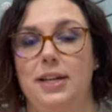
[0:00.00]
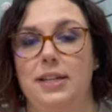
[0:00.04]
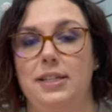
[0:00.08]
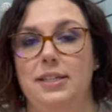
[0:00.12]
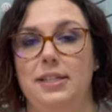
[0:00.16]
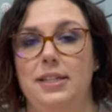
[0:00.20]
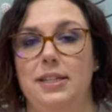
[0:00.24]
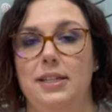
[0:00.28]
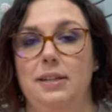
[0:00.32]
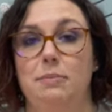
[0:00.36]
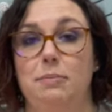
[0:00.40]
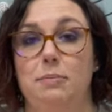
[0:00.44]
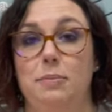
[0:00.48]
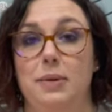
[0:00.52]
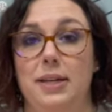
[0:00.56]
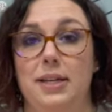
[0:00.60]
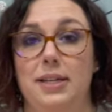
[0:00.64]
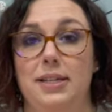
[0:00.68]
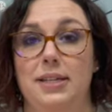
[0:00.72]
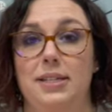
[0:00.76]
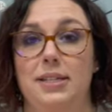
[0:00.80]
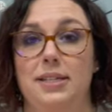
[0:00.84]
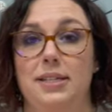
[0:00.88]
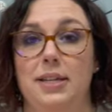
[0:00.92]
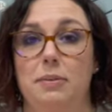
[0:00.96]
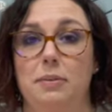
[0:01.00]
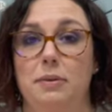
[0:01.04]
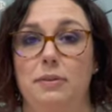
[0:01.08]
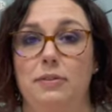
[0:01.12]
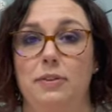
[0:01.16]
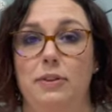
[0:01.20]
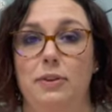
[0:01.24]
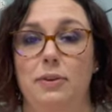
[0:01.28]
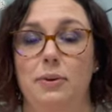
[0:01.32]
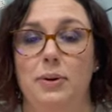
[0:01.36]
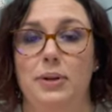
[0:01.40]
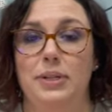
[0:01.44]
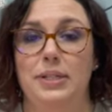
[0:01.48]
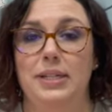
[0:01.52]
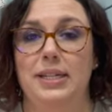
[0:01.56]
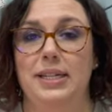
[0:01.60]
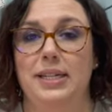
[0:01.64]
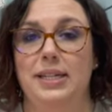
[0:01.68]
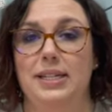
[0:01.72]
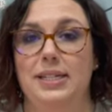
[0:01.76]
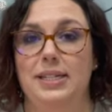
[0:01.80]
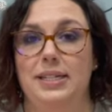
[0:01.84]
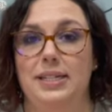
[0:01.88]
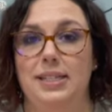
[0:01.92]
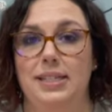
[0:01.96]
I did miss some of you who I didn't
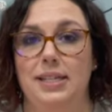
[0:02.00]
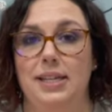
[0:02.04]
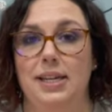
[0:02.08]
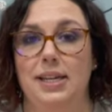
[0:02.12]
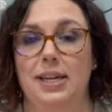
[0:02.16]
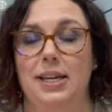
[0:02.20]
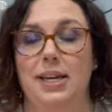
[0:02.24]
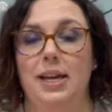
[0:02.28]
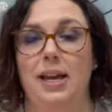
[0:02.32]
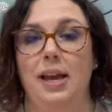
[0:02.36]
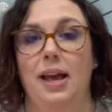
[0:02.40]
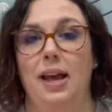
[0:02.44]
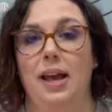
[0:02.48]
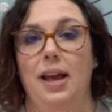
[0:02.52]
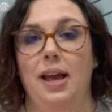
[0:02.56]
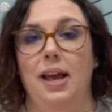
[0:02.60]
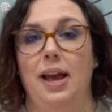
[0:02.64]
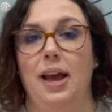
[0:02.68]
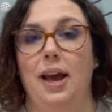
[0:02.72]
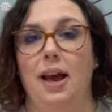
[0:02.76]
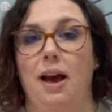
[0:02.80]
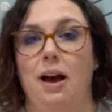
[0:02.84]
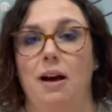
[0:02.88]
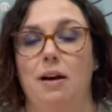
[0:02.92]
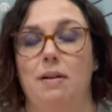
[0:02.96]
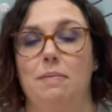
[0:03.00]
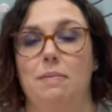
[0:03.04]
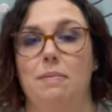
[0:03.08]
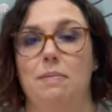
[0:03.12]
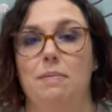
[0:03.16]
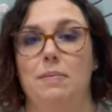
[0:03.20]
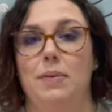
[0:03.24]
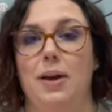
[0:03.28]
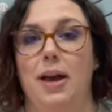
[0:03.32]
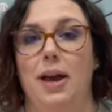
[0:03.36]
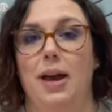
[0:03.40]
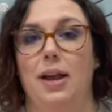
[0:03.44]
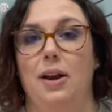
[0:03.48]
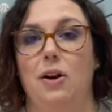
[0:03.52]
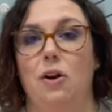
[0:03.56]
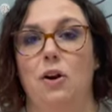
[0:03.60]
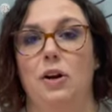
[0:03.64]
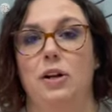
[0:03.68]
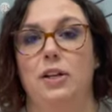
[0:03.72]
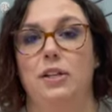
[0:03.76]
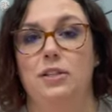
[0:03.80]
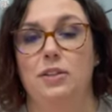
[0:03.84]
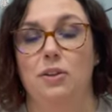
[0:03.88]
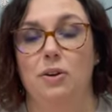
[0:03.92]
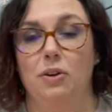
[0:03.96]
get to see at
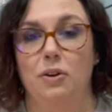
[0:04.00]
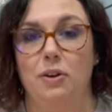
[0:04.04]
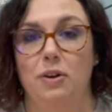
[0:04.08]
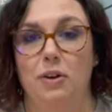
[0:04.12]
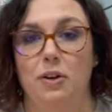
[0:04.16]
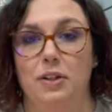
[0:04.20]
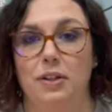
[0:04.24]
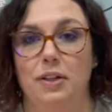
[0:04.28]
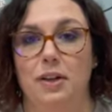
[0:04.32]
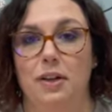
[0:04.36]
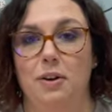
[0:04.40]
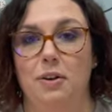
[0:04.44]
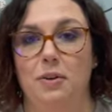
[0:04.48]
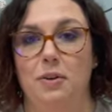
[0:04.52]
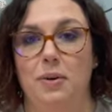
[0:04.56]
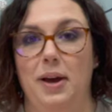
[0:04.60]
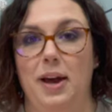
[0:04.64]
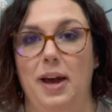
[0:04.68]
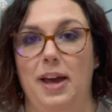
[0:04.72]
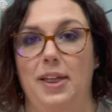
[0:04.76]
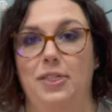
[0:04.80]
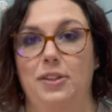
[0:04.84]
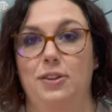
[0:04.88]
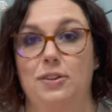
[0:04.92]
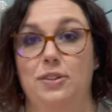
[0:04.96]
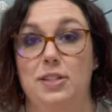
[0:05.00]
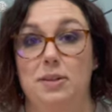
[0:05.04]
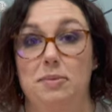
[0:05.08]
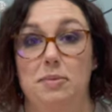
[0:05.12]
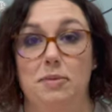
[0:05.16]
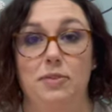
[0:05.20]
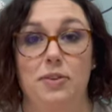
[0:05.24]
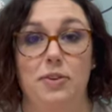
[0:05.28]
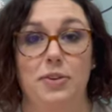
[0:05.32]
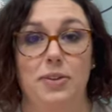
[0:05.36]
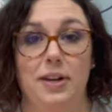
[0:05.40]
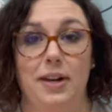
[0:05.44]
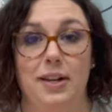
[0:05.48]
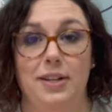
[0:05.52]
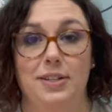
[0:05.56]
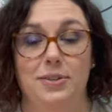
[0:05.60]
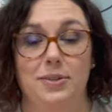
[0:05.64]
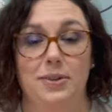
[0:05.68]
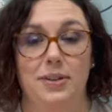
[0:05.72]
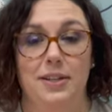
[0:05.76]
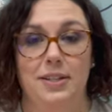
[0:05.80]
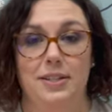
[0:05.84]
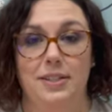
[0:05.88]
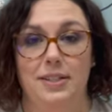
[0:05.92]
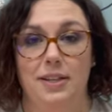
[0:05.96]
Arkansas Yarn Co. And there's some of you that I do
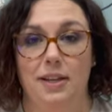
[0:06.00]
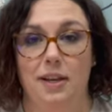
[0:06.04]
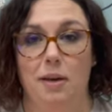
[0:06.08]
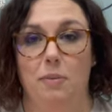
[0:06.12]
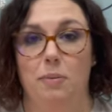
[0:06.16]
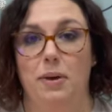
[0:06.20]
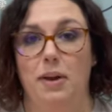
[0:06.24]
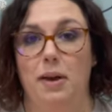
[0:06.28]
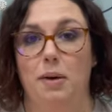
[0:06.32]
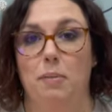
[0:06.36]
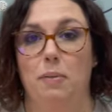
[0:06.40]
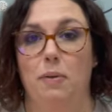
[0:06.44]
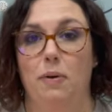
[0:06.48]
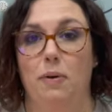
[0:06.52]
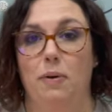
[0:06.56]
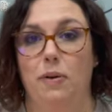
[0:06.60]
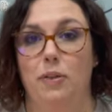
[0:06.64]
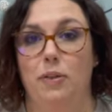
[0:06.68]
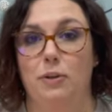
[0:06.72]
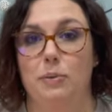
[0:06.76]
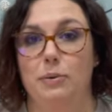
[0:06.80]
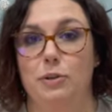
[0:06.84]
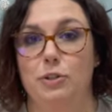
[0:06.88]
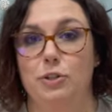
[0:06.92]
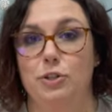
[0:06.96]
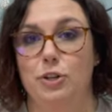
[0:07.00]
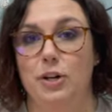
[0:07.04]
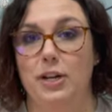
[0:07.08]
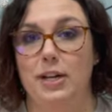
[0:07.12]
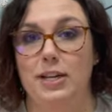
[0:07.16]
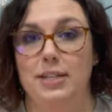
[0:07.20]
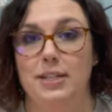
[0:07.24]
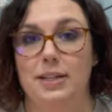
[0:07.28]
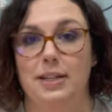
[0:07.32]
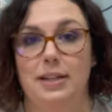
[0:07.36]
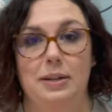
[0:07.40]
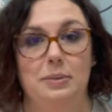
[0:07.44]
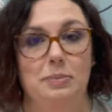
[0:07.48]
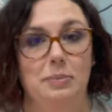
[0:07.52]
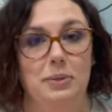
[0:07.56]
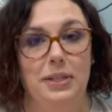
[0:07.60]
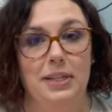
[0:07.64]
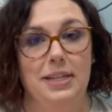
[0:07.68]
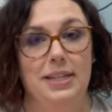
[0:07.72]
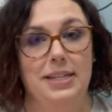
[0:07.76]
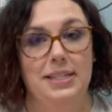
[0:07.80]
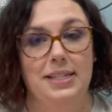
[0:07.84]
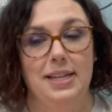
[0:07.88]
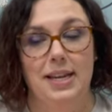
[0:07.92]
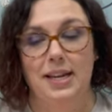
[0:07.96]
get to see coming up on the retreat, and I'm really
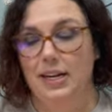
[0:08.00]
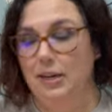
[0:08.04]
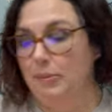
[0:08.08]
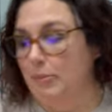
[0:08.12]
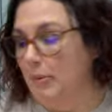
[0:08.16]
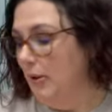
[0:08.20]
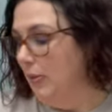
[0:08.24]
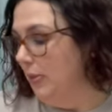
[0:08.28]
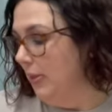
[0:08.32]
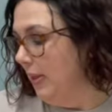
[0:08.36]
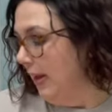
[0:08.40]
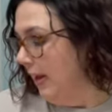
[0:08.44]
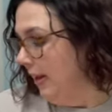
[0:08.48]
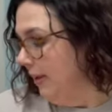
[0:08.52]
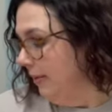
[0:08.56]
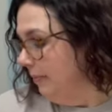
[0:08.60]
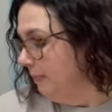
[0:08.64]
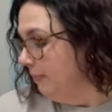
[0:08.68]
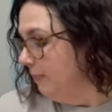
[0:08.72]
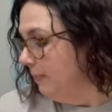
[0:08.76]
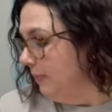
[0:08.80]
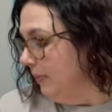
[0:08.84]
excited about that.